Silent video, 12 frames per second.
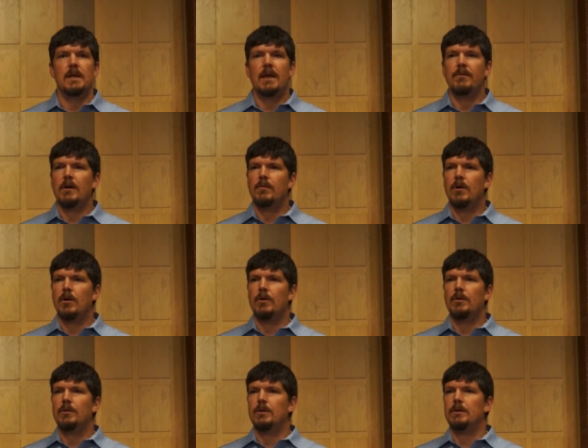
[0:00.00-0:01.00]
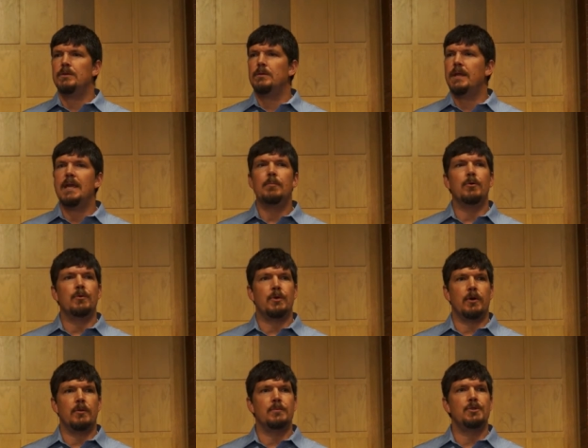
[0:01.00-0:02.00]
Have you ever heard the Hebrew
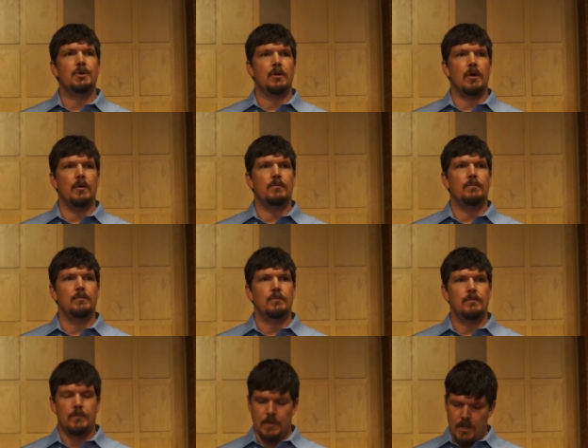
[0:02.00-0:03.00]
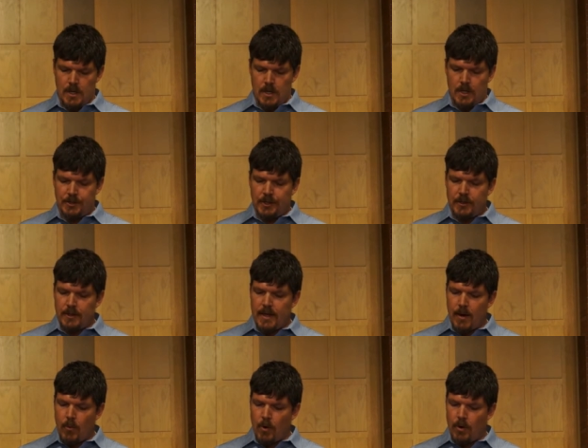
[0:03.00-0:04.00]
term shalom? Generally,
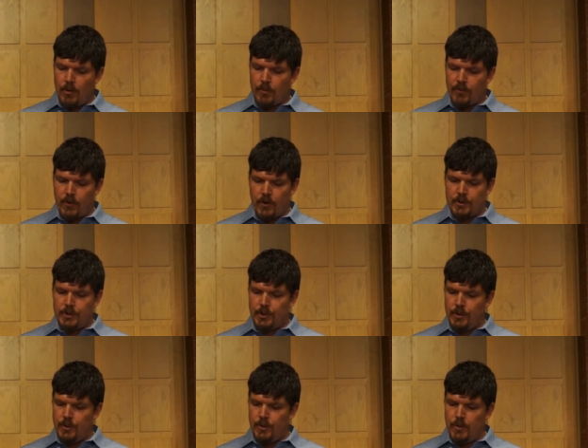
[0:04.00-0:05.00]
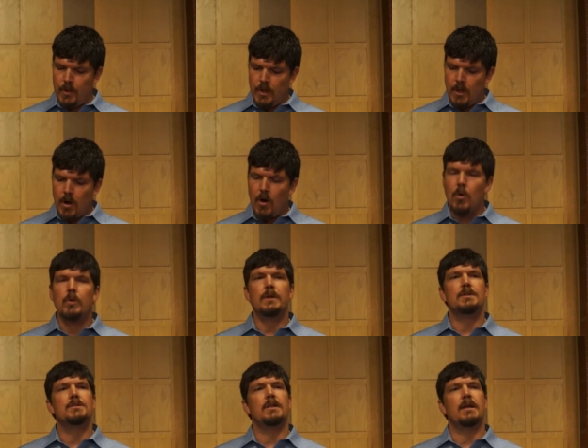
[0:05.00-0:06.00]
that word refers to
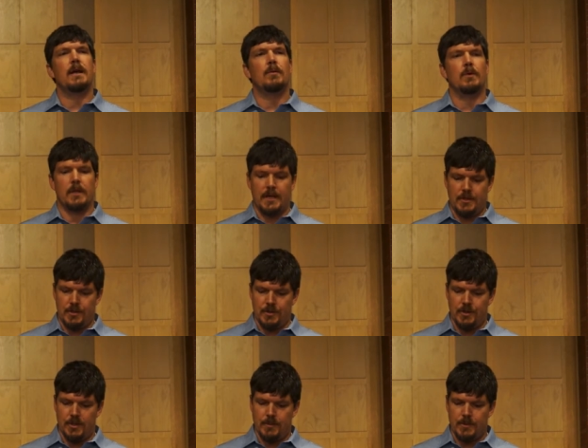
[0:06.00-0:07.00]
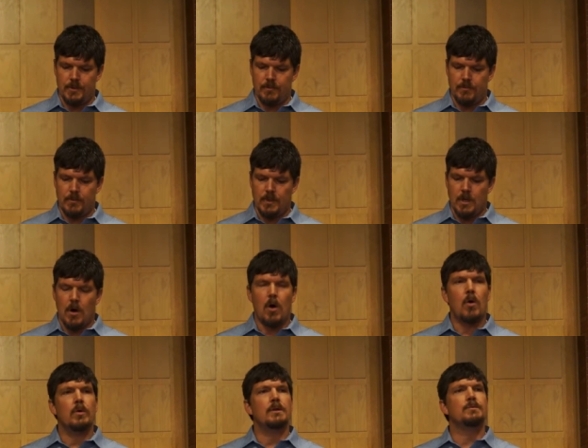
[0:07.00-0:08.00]
wholeness in our relationships,
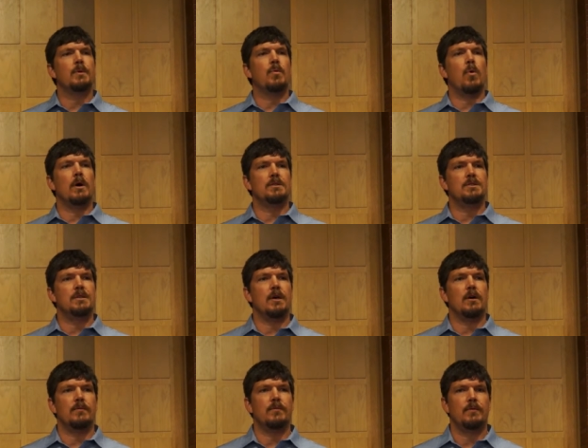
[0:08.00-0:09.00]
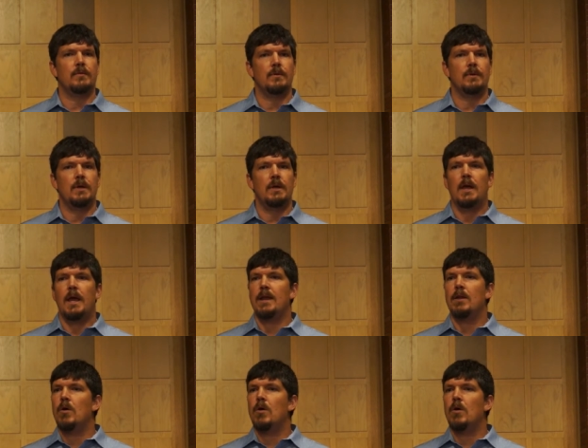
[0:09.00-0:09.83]
wholeness with oneself, and